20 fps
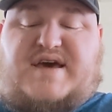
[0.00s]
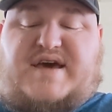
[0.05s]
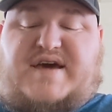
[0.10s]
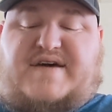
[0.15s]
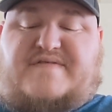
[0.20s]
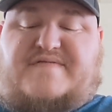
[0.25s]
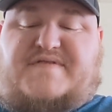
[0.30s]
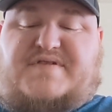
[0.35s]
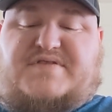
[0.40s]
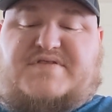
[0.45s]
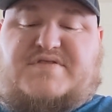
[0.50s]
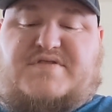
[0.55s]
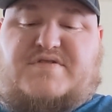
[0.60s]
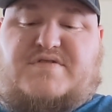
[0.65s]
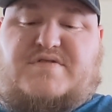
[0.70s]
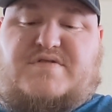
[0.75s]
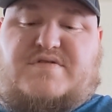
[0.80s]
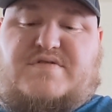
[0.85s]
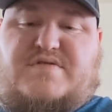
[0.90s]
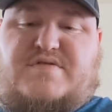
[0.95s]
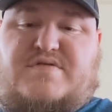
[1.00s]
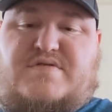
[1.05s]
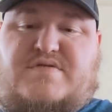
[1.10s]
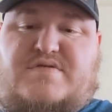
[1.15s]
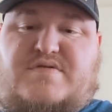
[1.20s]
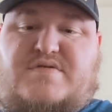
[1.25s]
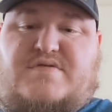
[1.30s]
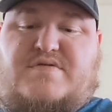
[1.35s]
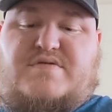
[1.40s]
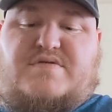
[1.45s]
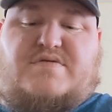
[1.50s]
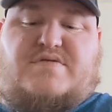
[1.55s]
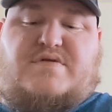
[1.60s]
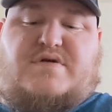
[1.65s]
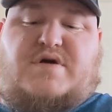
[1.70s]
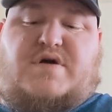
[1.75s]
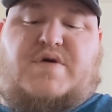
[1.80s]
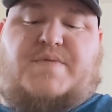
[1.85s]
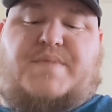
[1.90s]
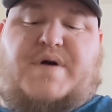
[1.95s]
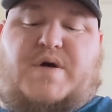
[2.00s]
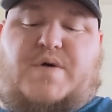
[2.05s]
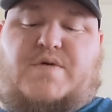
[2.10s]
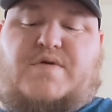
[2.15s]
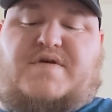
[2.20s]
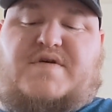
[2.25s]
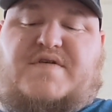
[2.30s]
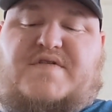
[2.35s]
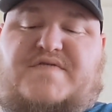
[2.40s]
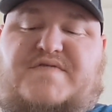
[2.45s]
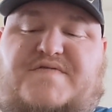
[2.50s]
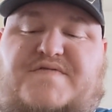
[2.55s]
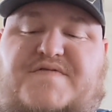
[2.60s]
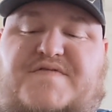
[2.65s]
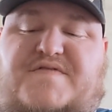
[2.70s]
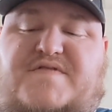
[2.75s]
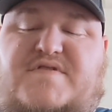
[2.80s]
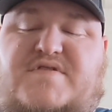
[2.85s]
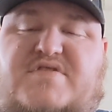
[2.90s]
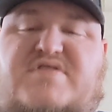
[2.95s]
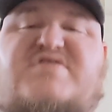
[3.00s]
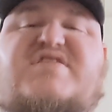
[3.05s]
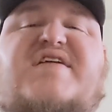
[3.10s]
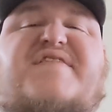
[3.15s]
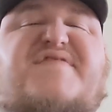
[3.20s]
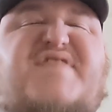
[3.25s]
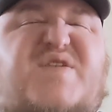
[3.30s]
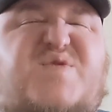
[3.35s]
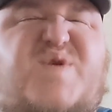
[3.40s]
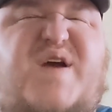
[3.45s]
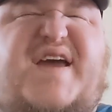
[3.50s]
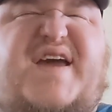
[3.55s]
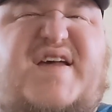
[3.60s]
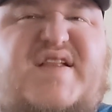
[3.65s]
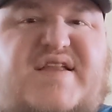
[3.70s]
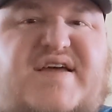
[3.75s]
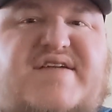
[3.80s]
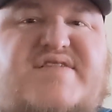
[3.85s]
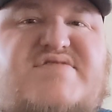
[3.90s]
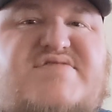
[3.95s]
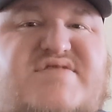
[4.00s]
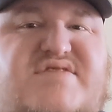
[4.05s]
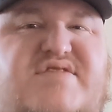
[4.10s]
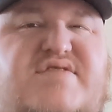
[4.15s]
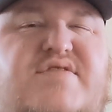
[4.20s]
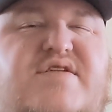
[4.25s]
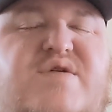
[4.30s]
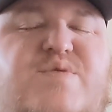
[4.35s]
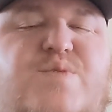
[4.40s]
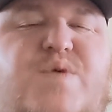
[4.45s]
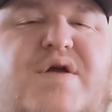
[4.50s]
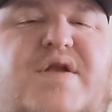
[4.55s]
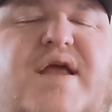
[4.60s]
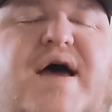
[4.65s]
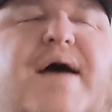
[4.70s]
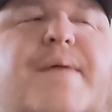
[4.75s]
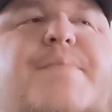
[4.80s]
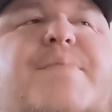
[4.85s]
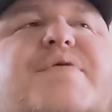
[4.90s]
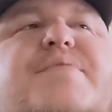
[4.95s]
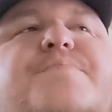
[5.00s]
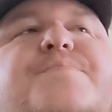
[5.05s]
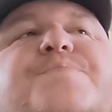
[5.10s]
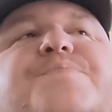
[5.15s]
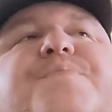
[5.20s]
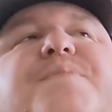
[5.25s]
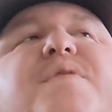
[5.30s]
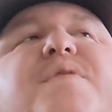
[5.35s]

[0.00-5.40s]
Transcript: to have a certain amount of safety regulation and whatnot, but